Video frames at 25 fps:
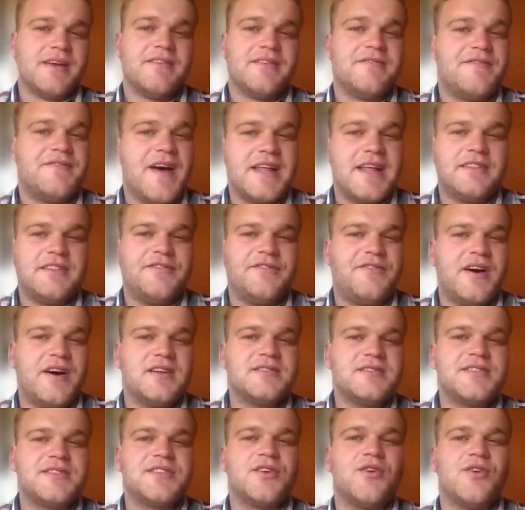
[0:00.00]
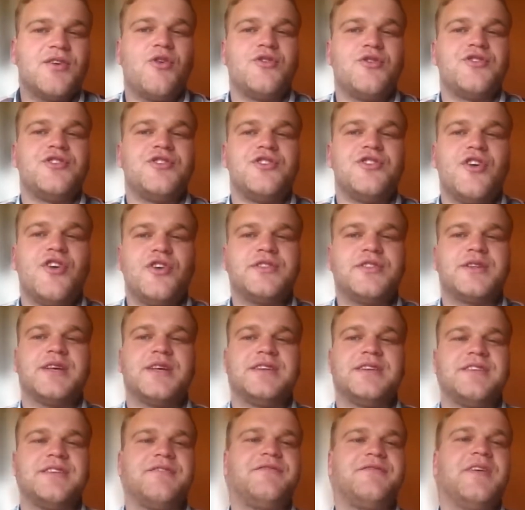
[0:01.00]
VAT funds are not
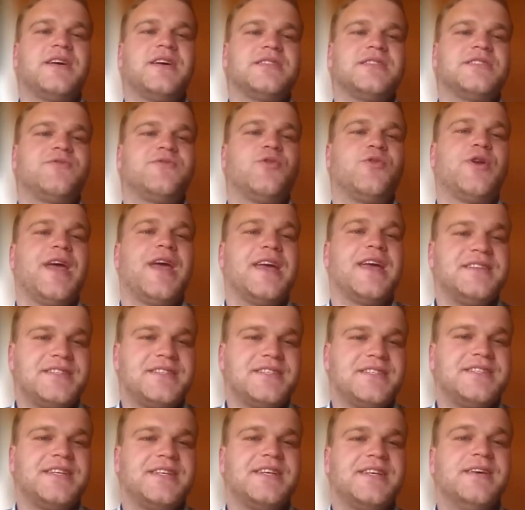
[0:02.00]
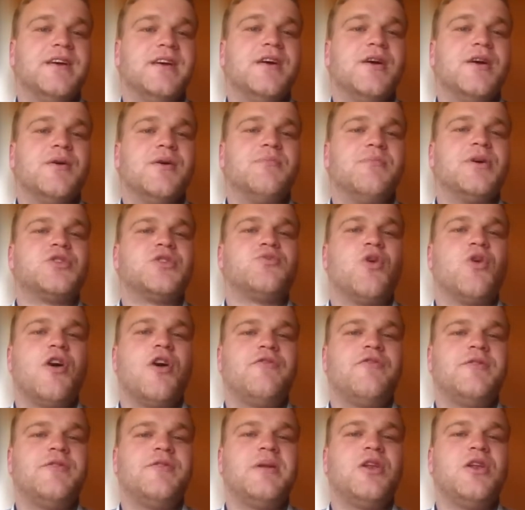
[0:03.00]
the funds for the entity, but
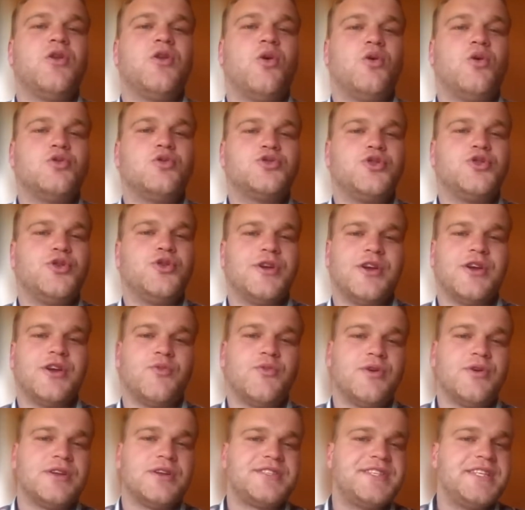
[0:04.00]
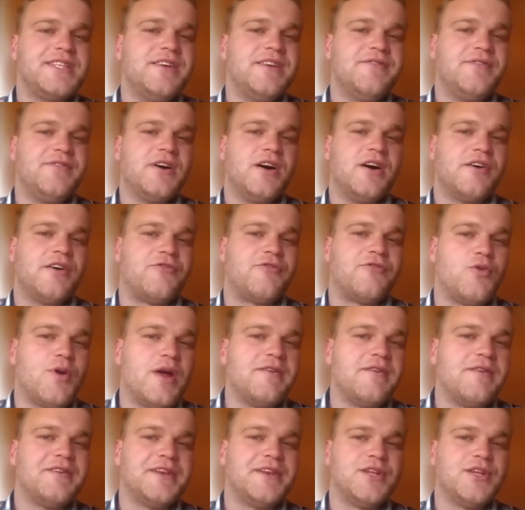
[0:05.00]
rather belong to the receiver of
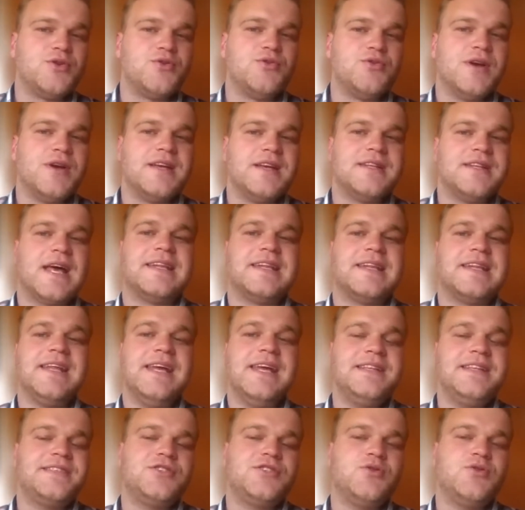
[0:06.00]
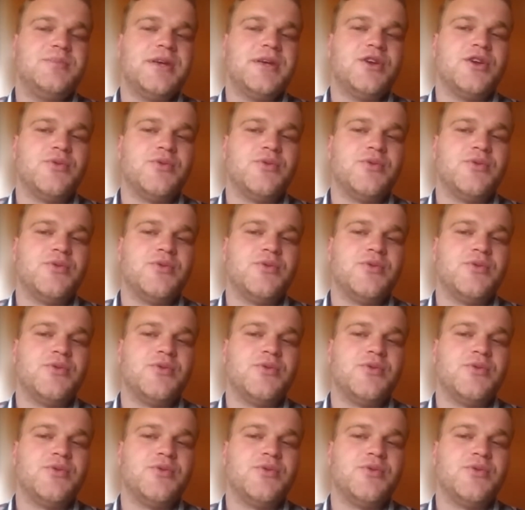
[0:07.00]
revenue that needs to be